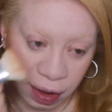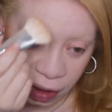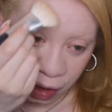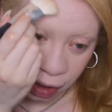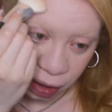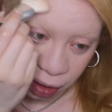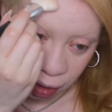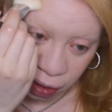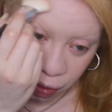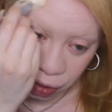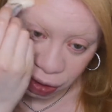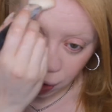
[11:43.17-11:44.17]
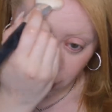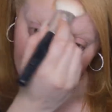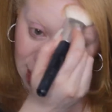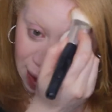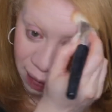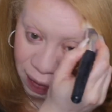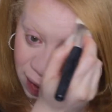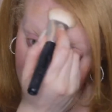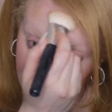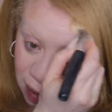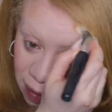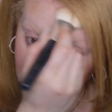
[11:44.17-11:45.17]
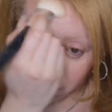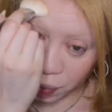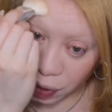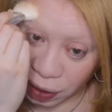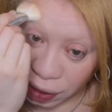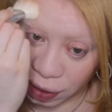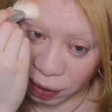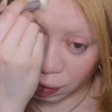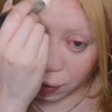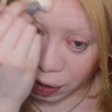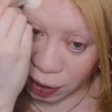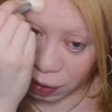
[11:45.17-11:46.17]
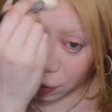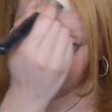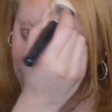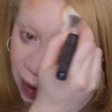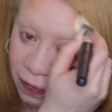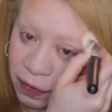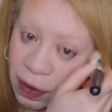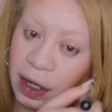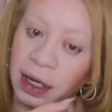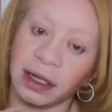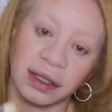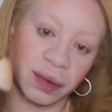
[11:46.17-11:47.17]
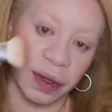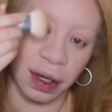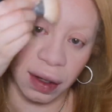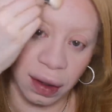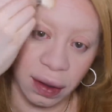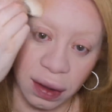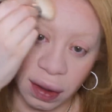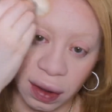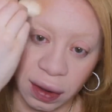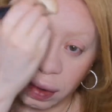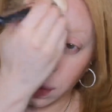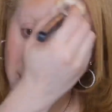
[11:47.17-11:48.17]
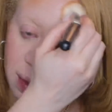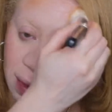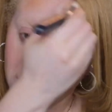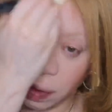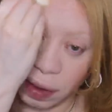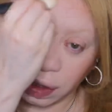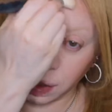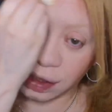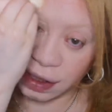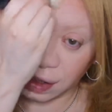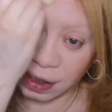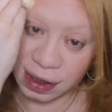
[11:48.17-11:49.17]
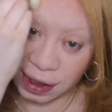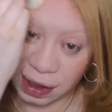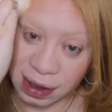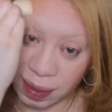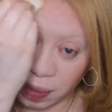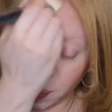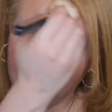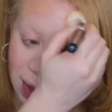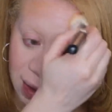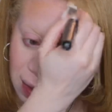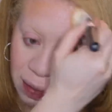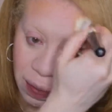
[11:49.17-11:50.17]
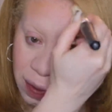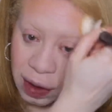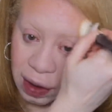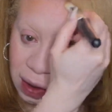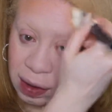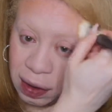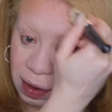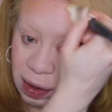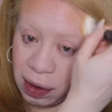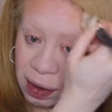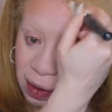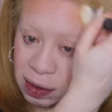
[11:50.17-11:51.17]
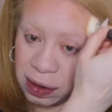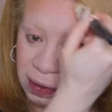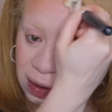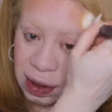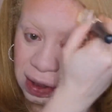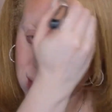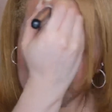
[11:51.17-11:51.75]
And usually I would, you know, put a little here on my forehead as well. Like I said, this needs to be blended really good so it doesn't